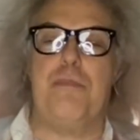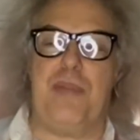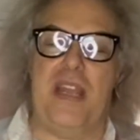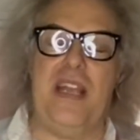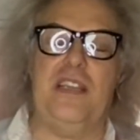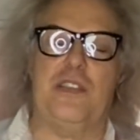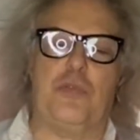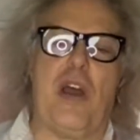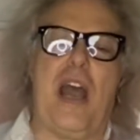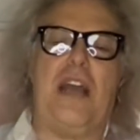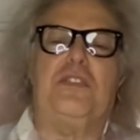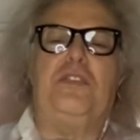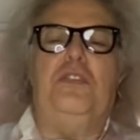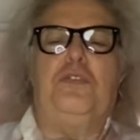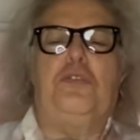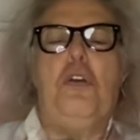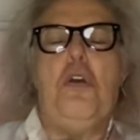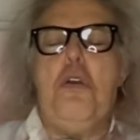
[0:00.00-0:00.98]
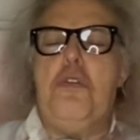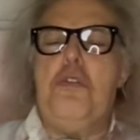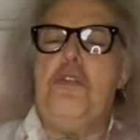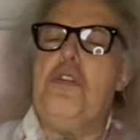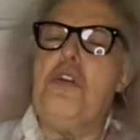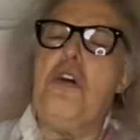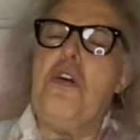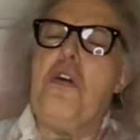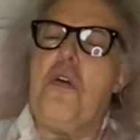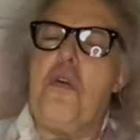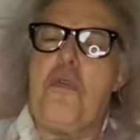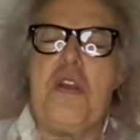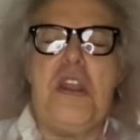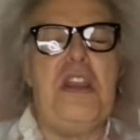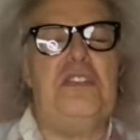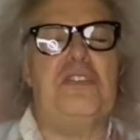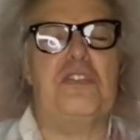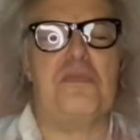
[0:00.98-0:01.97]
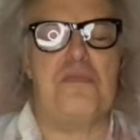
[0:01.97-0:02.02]
Beeswax is, no,
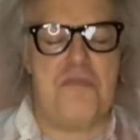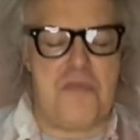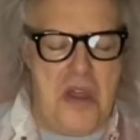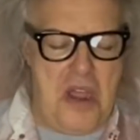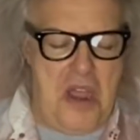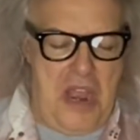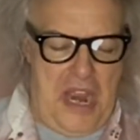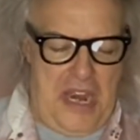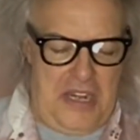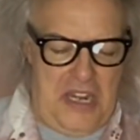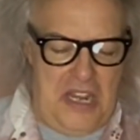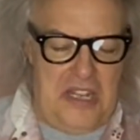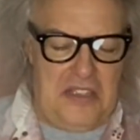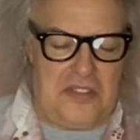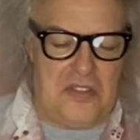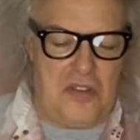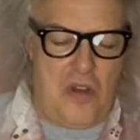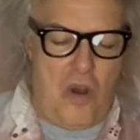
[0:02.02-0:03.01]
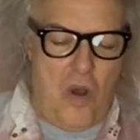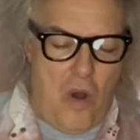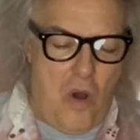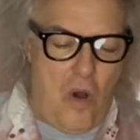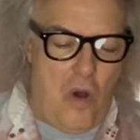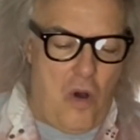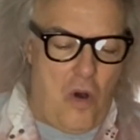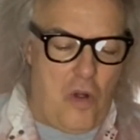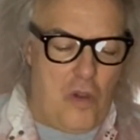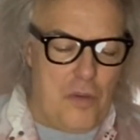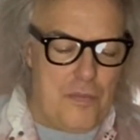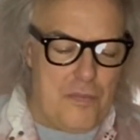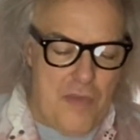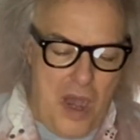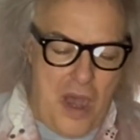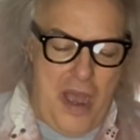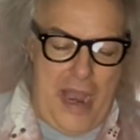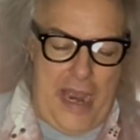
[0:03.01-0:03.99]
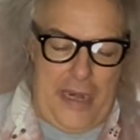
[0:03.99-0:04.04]
it's mine. It's all
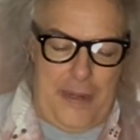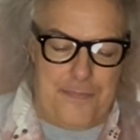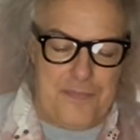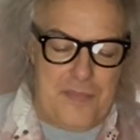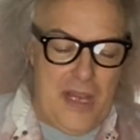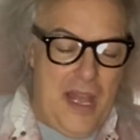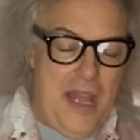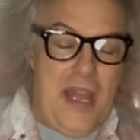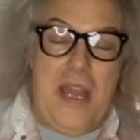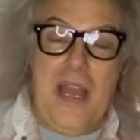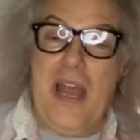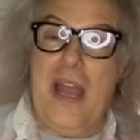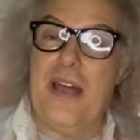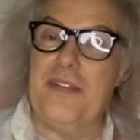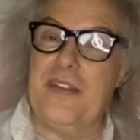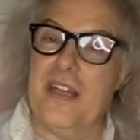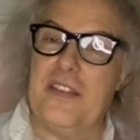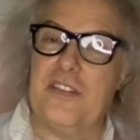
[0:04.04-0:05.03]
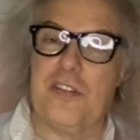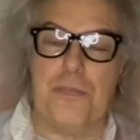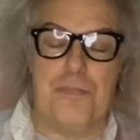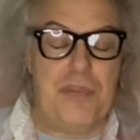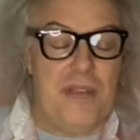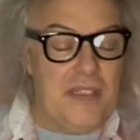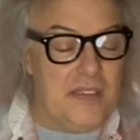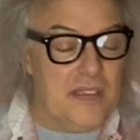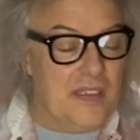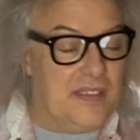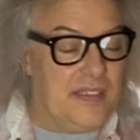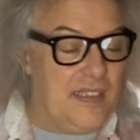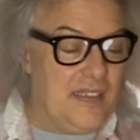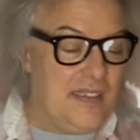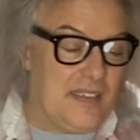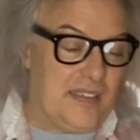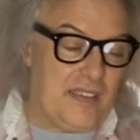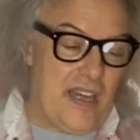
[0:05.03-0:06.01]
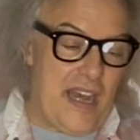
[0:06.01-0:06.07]
mine. And then to Business
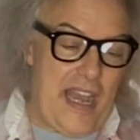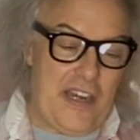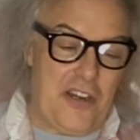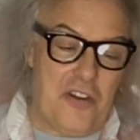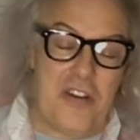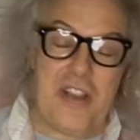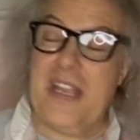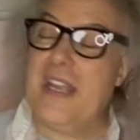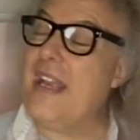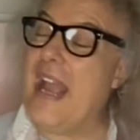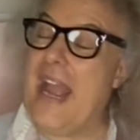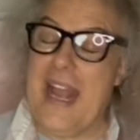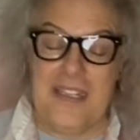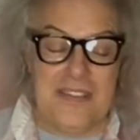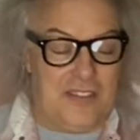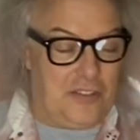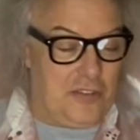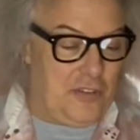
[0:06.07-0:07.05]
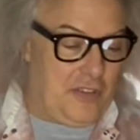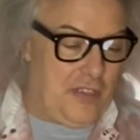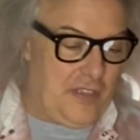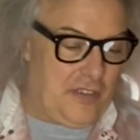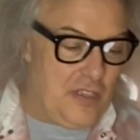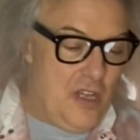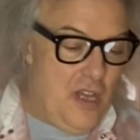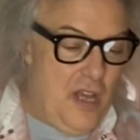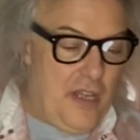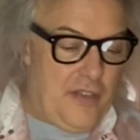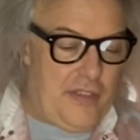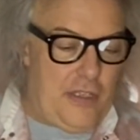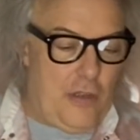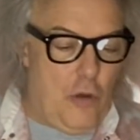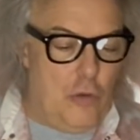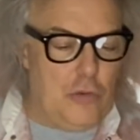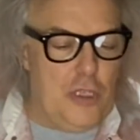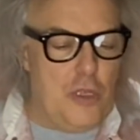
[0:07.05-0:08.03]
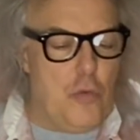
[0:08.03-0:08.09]
Insider, he answered it. The
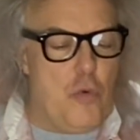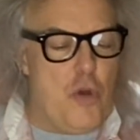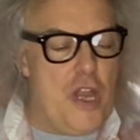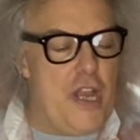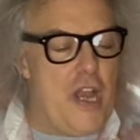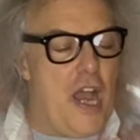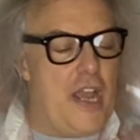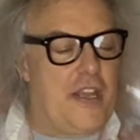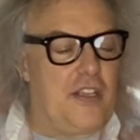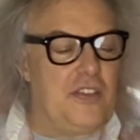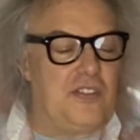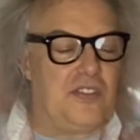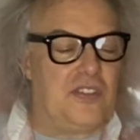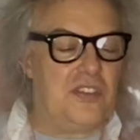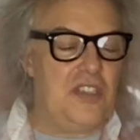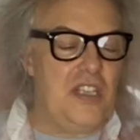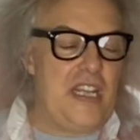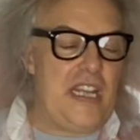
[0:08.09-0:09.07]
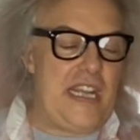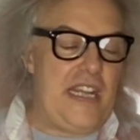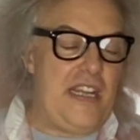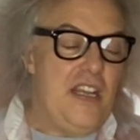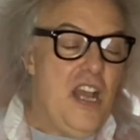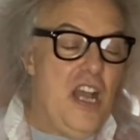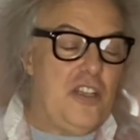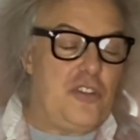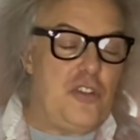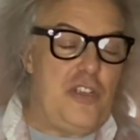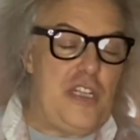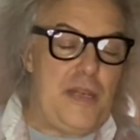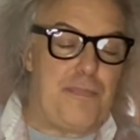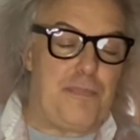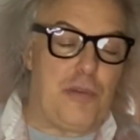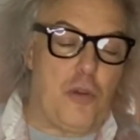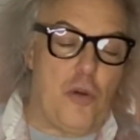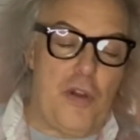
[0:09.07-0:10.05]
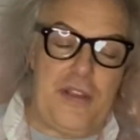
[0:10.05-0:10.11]
only way I can see to
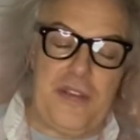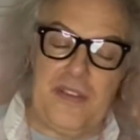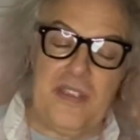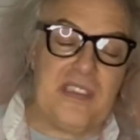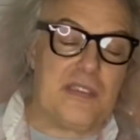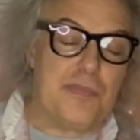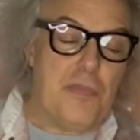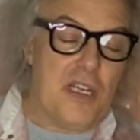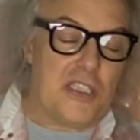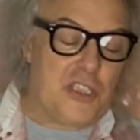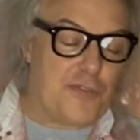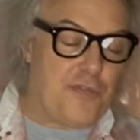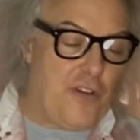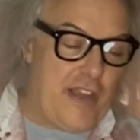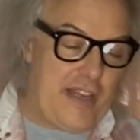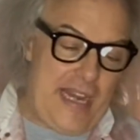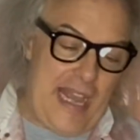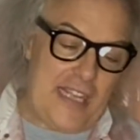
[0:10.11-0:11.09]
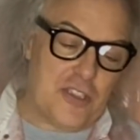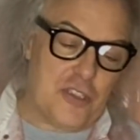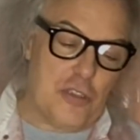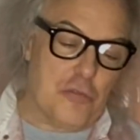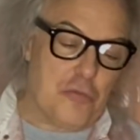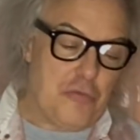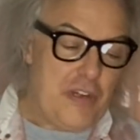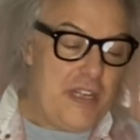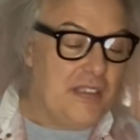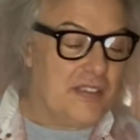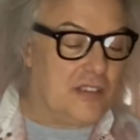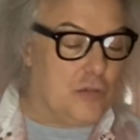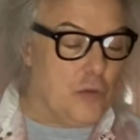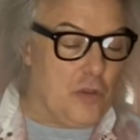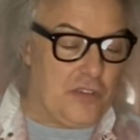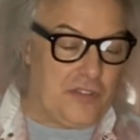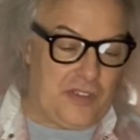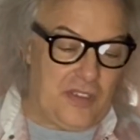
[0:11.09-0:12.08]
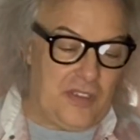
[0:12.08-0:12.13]
deploy this much financial
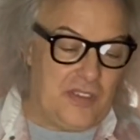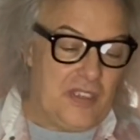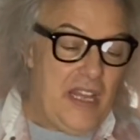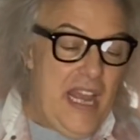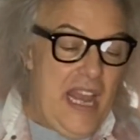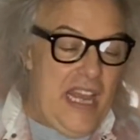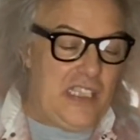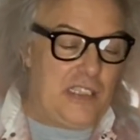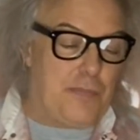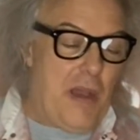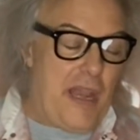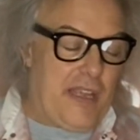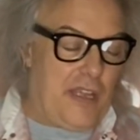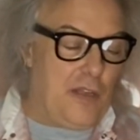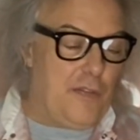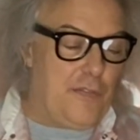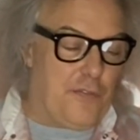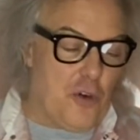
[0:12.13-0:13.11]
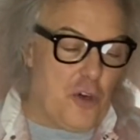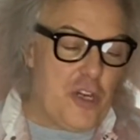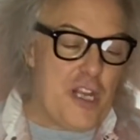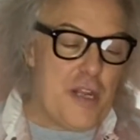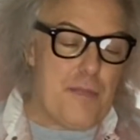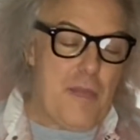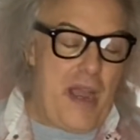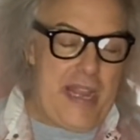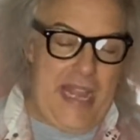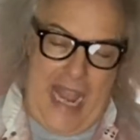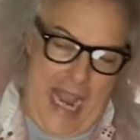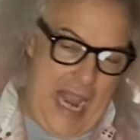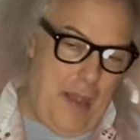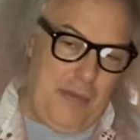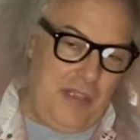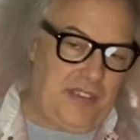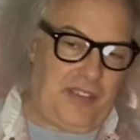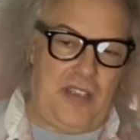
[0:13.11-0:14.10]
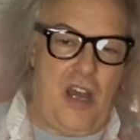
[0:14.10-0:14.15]
resources is by converting my
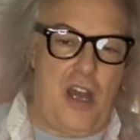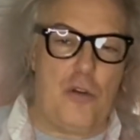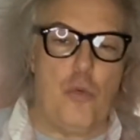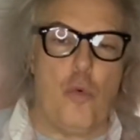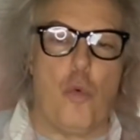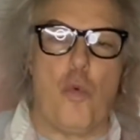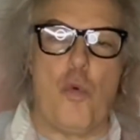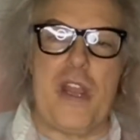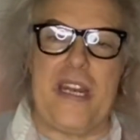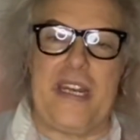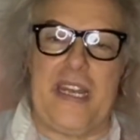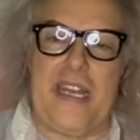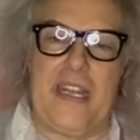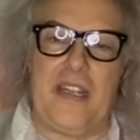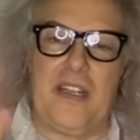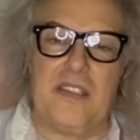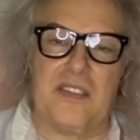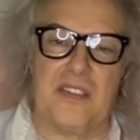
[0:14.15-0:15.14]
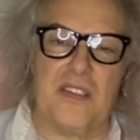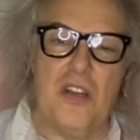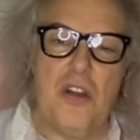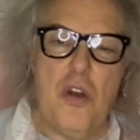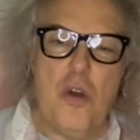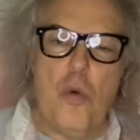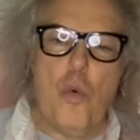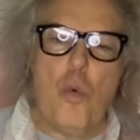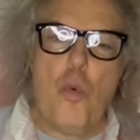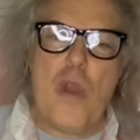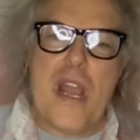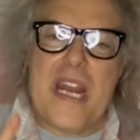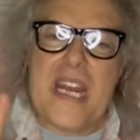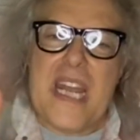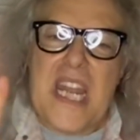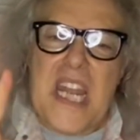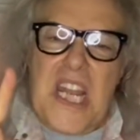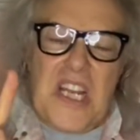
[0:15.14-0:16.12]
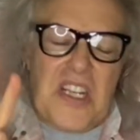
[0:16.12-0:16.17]
Amazon winnings.
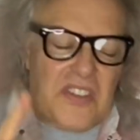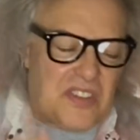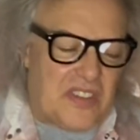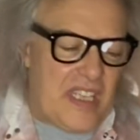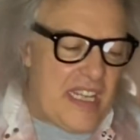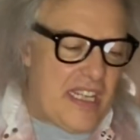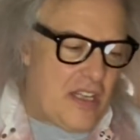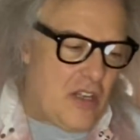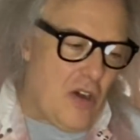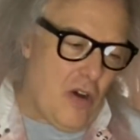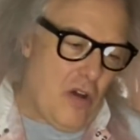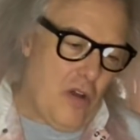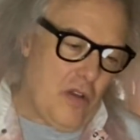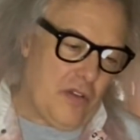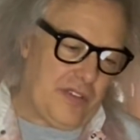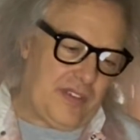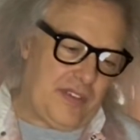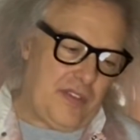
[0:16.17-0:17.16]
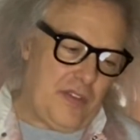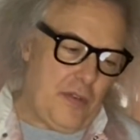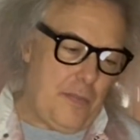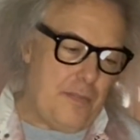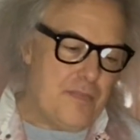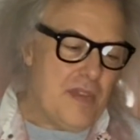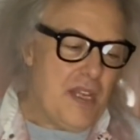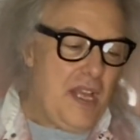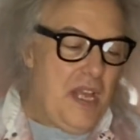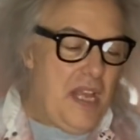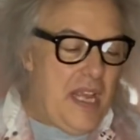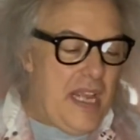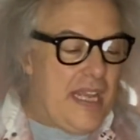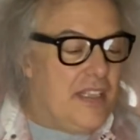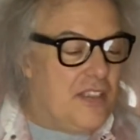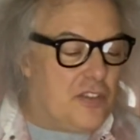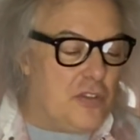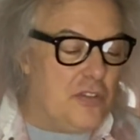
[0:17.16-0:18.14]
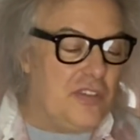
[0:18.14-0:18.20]
Winnings, he calls them,
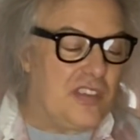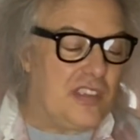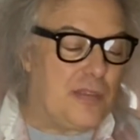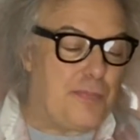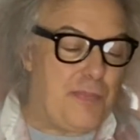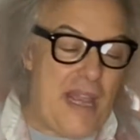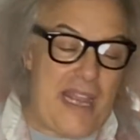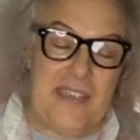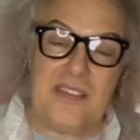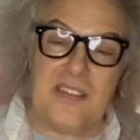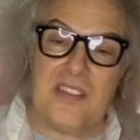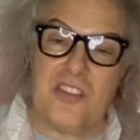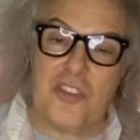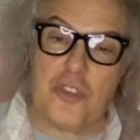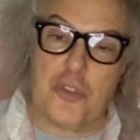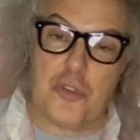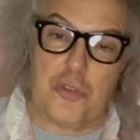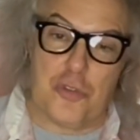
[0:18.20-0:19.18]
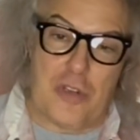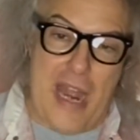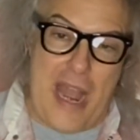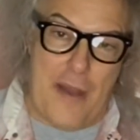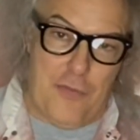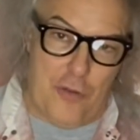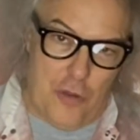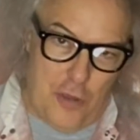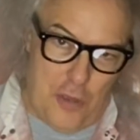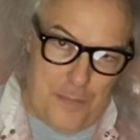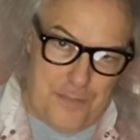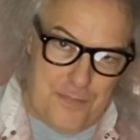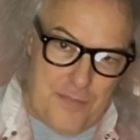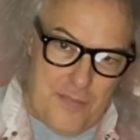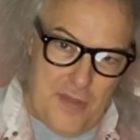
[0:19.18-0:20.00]
into space travel.